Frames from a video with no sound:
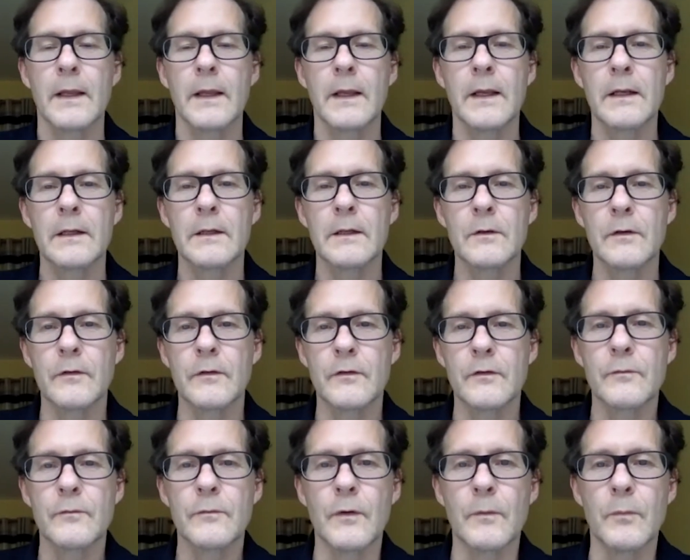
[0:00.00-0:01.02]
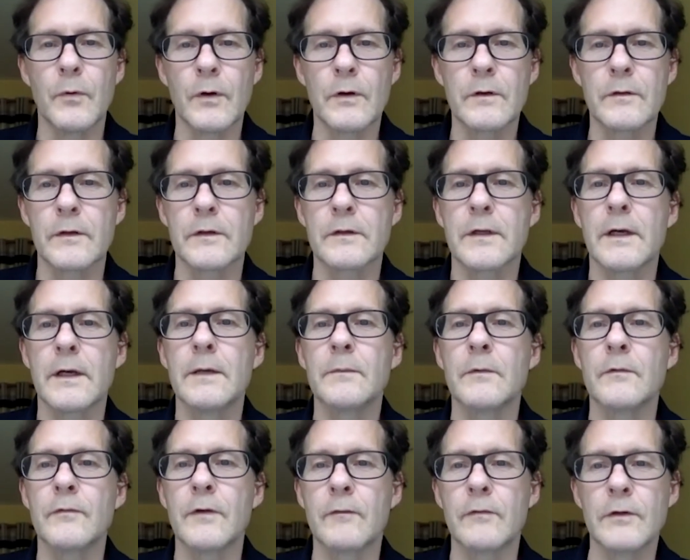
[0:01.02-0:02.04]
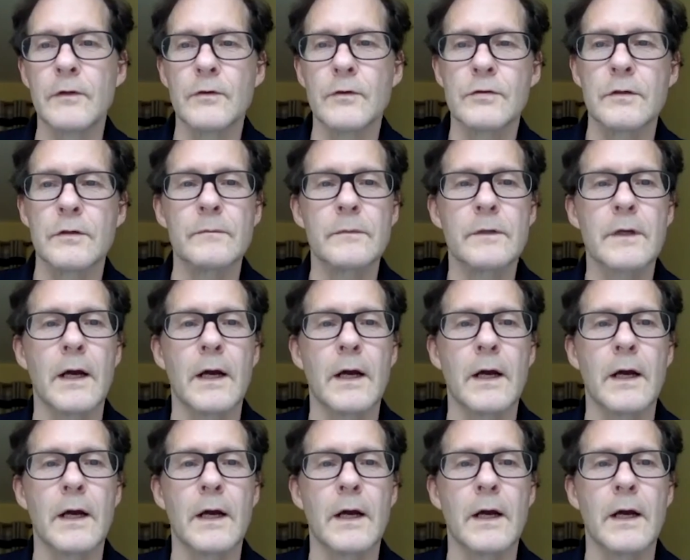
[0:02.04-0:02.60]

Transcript: including the book The Time of Revolution,